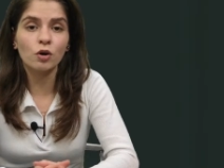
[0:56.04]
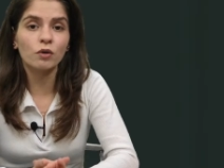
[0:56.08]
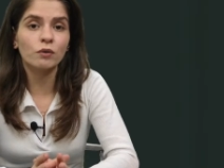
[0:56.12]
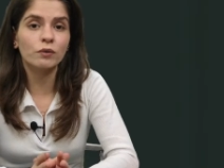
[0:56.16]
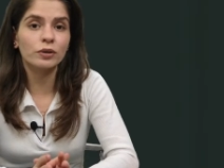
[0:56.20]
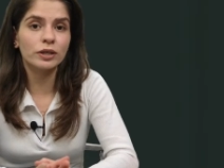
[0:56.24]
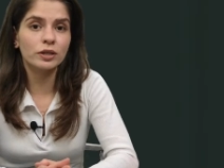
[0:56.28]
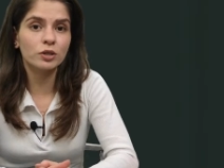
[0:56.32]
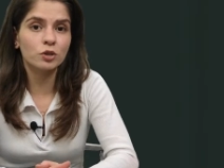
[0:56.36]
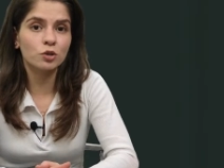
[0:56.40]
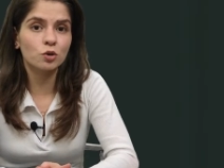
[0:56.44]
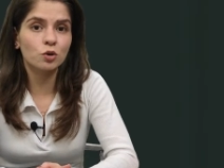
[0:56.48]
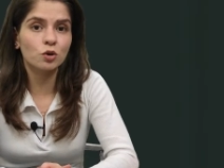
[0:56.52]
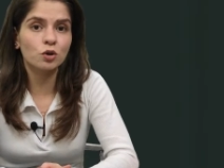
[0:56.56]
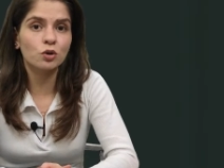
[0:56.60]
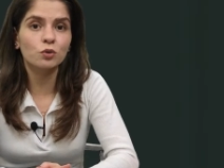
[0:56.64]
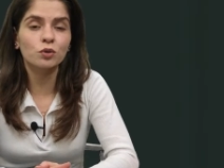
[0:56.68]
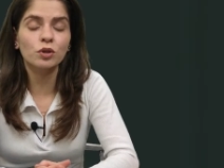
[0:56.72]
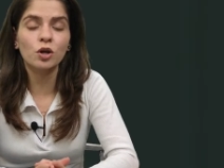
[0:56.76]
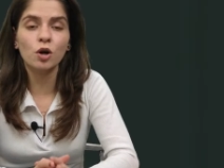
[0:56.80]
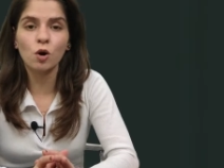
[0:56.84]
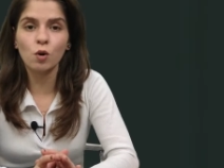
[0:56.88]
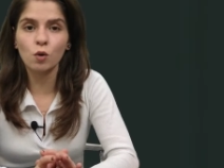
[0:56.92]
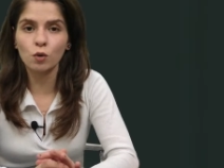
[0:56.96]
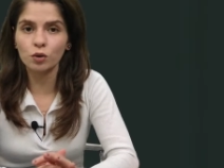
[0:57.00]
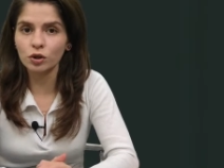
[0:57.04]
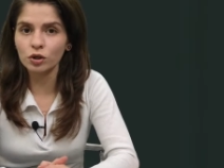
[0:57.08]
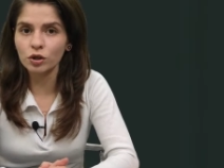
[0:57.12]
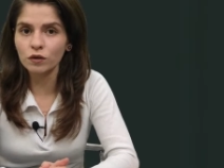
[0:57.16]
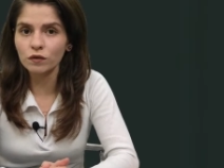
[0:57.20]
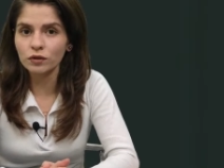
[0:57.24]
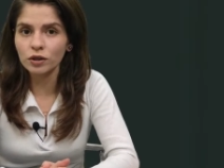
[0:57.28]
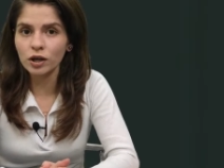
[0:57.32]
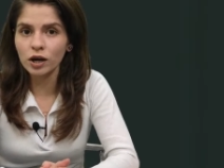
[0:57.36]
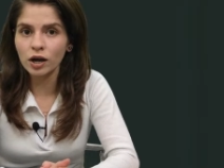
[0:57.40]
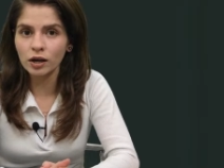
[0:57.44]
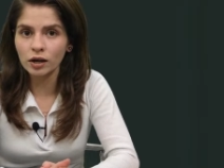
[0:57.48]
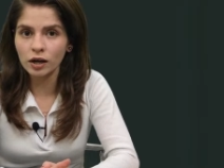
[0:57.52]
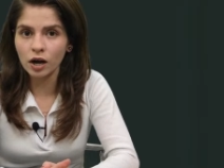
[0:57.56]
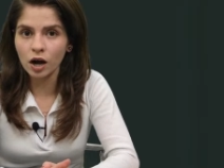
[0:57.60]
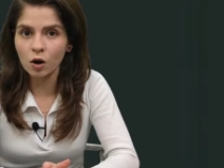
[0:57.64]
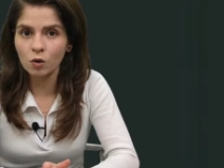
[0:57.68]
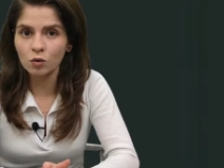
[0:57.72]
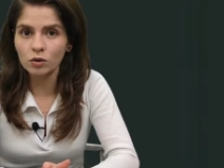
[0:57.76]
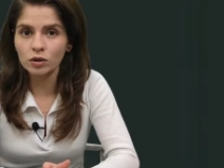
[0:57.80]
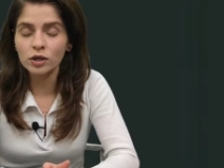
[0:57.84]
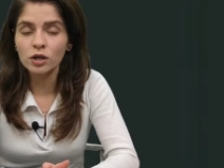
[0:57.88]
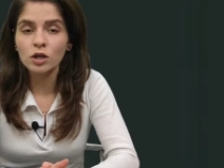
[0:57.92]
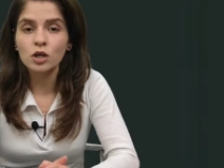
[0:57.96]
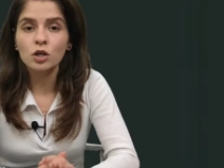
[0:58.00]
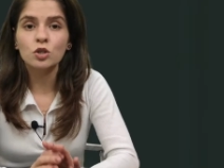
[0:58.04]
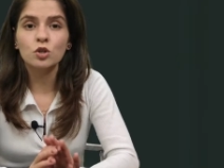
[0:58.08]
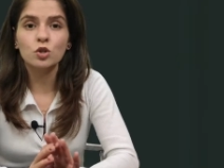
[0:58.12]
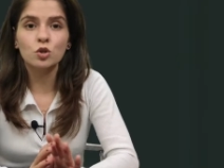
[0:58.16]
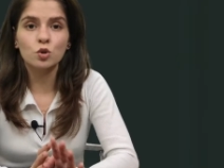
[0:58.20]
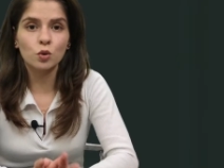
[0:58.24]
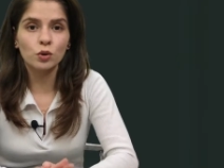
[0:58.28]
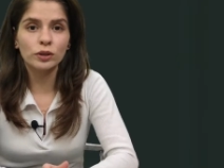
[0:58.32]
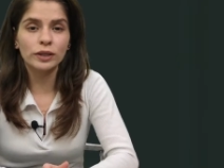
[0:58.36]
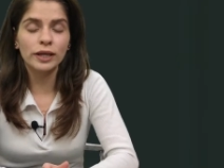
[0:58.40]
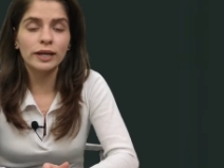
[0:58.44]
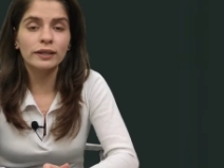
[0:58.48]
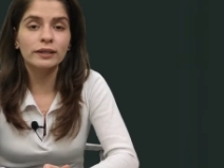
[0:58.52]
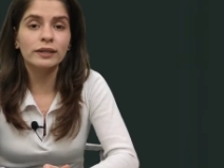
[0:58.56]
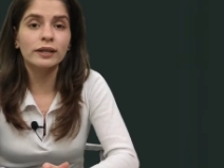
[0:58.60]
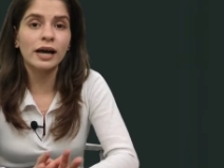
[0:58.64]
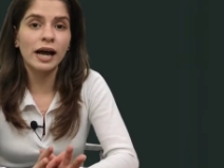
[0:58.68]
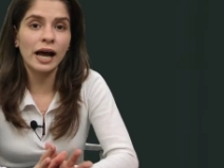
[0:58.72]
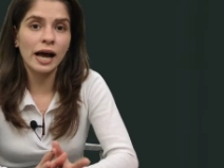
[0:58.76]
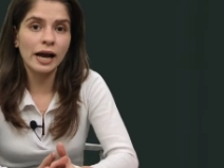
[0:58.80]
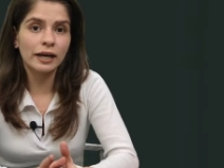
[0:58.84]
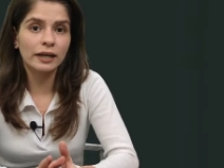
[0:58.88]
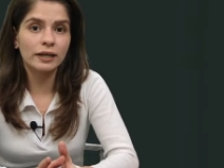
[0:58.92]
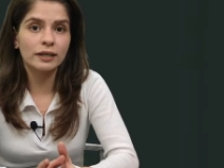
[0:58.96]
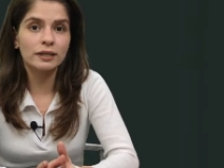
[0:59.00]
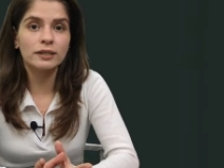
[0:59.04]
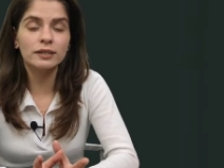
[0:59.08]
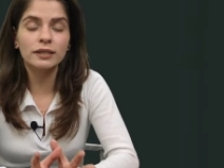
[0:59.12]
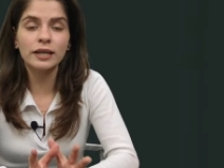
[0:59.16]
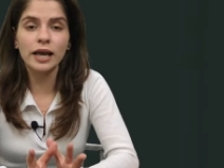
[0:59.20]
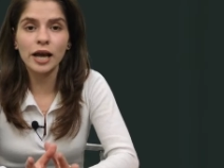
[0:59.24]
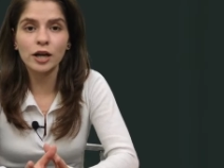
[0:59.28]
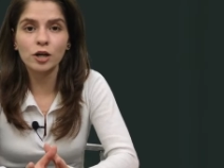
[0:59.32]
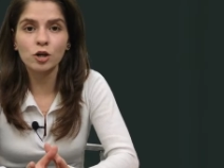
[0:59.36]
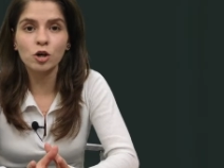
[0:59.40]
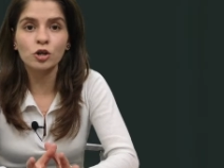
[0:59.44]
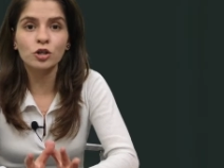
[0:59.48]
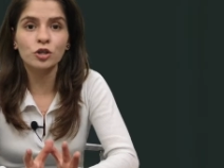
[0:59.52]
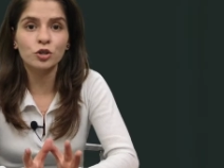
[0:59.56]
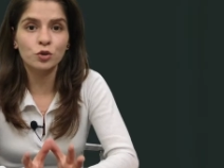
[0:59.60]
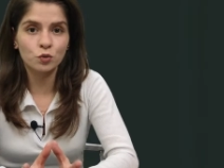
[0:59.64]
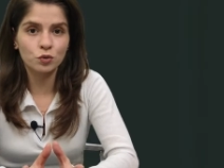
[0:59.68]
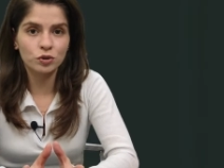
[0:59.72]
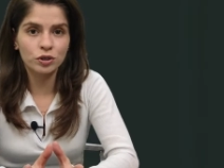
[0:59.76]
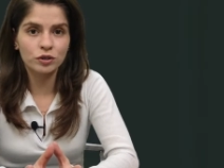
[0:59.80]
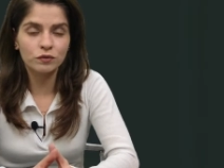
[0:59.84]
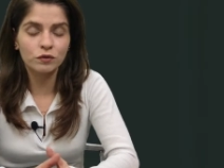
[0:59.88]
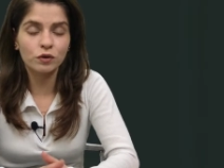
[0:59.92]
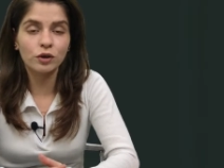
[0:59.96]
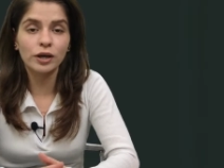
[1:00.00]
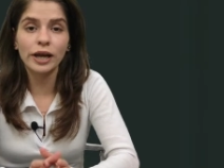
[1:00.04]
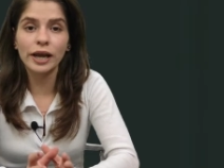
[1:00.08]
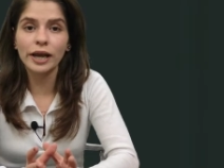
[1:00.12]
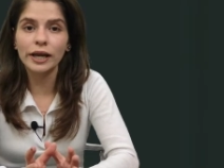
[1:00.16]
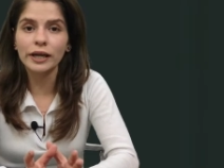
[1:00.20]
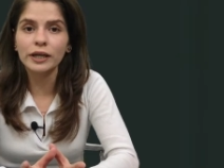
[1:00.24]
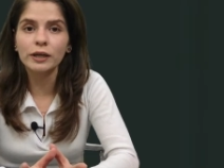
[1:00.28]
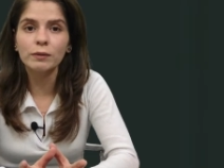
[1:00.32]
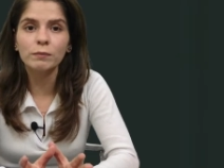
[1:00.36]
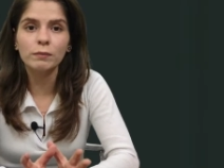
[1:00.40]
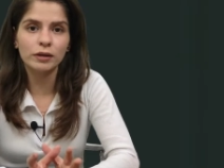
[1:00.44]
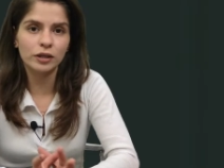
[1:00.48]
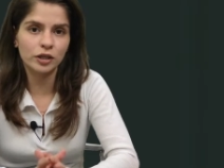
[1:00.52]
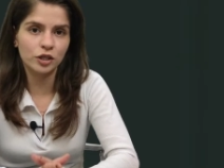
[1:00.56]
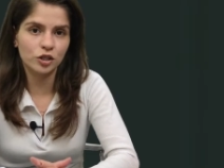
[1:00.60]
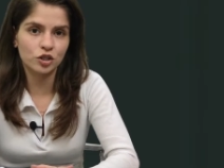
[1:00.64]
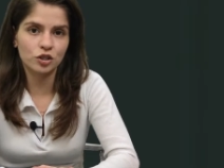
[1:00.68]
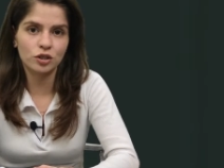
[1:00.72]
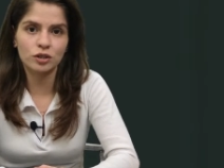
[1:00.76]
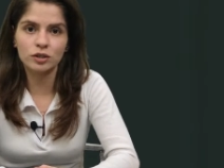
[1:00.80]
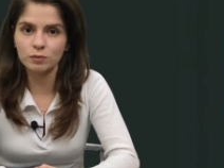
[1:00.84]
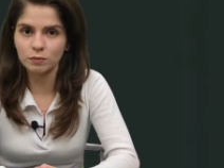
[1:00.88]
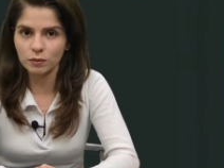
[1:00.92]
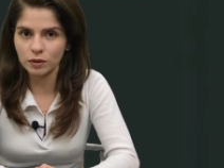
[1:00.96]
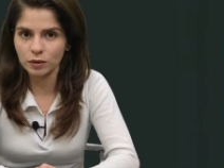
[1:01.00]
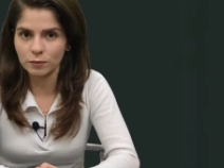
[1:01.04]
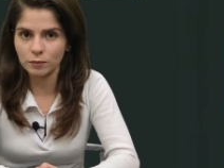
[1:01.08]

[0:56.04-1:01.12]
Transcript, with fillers: or restored to the owner of the account so that the hackers cannot use it for any malicious